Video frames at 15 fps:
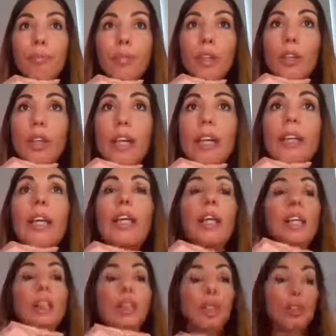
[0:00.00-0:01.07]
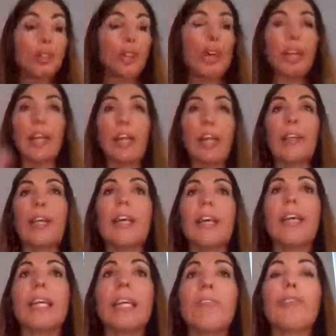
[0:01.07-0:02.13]
Okay, so again,
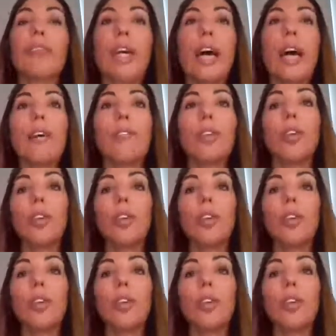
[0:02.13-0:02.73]
if you have an